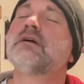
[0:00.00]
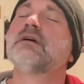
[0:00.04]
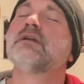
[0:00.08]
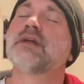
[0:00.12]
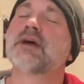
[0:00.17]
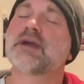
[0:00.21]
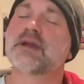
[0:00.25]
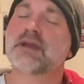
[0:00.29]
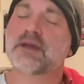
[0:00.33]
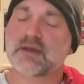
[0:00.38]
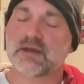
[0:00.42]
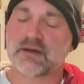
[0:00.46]

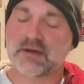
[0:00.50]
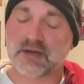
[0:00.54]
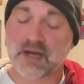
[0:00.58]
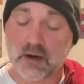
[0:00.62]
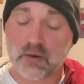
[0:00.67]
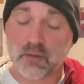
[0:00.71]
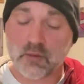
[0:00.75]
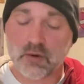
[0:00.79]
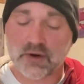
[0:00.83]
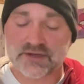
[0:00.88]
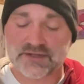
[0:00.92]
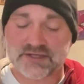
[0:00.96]
like
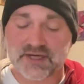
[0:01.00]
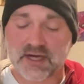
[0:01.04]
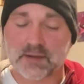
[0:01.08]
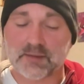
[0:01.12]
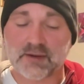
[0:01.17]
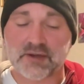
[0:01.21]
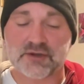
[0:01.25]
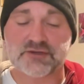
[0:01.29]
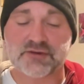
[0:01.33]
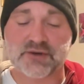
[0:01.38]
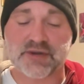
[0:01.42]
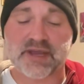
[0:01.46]
not one time,
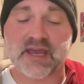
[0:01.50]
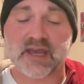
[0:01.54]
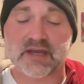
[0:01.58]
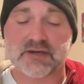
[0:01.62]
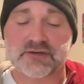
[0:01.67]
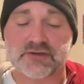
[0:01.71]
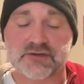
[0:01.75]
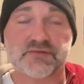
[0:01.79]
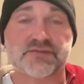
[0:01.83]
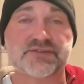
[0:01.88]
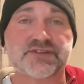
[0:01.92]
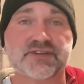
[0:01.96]
because you
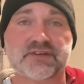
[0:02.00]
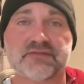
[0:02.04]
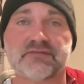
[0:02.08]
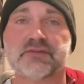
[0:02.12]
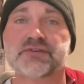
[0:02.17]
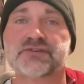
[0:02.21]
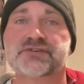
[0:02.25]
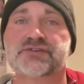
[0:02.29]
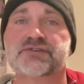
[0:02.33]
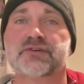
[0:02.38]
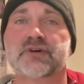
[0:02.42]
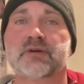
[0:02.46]
can't do
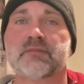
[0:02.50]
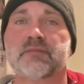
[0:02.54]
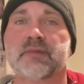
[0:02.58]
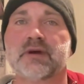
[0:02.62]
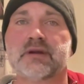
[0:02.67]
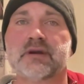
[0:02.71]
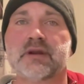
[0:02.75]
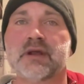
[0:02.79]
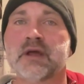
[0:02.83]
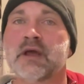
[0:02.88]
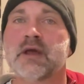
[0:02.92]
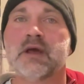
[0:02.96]
syphilis
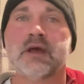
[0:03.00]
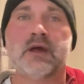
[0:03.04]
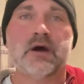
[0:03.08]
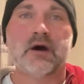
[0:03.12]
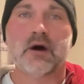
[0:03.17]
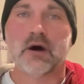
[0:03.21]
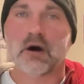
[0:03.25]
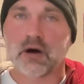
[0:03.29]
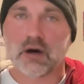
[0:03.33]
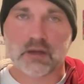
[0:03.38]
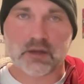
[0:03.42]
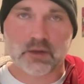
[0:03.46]
treatment
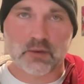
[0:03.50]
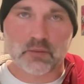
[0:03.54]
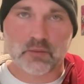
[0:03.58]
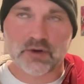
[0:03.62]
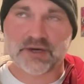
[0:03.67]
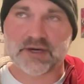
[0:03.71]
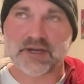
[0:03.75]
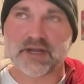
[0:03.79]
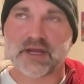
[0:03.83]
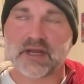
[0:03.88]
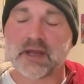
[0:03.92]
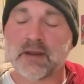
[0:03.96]
all in
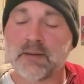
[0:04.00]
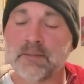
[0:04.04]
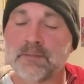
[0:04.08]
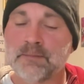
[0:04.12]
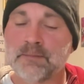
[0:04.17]
one day,